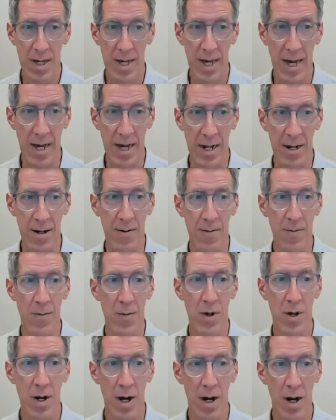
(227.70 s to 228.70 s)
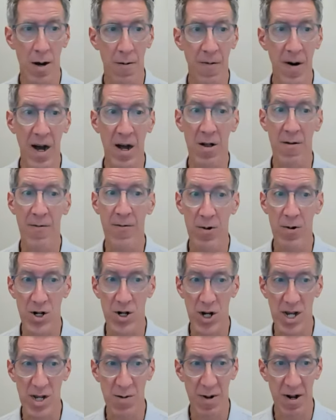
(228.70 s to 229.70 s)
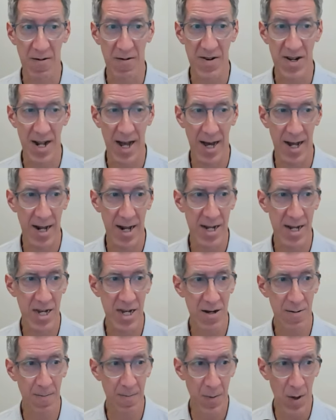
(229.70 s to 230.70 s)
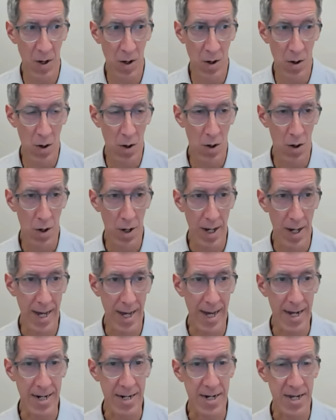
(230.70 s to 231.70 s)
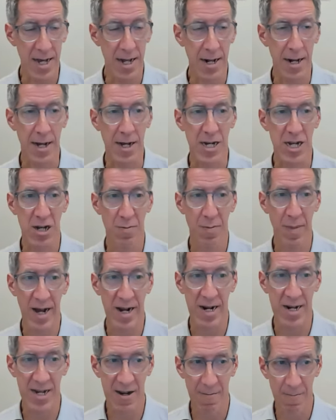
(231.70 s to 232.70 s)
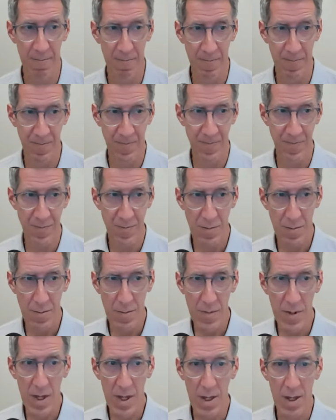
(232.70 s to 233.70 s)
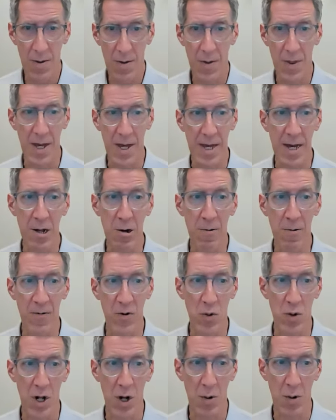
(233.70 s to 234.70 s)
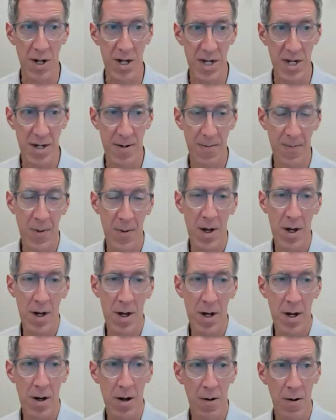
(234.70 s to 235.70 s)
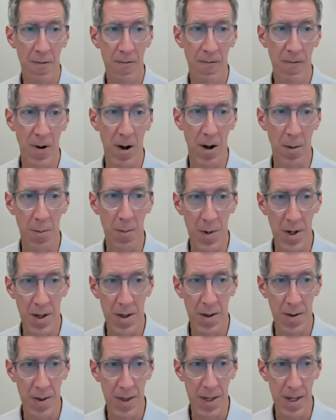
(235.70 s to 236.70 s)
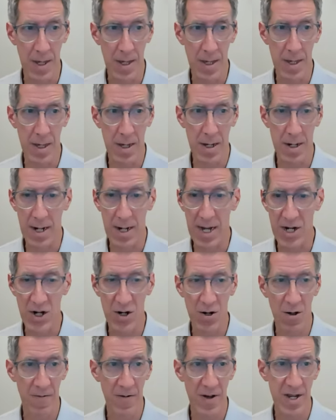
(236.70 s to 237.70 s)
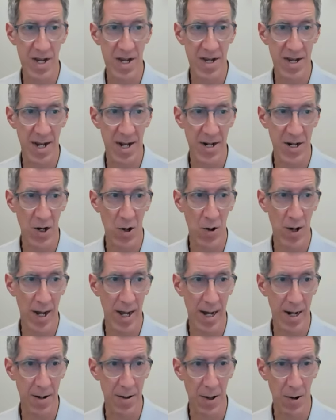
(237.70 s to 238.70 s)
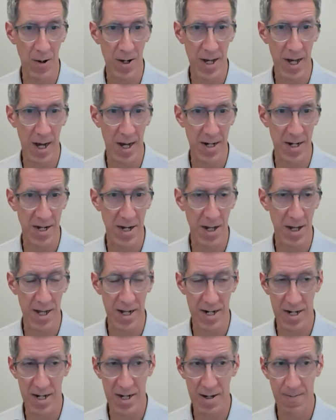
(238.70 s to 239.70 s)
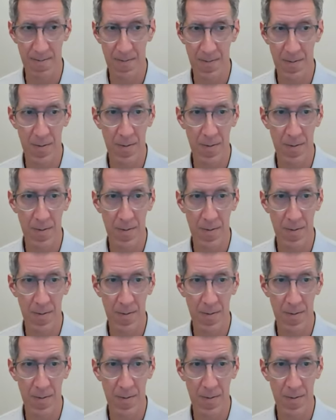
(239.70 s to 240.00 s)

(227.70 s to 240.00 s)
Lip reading: can file for adjustment of status and can expect the interview notice from the National Visa Center and their consulates.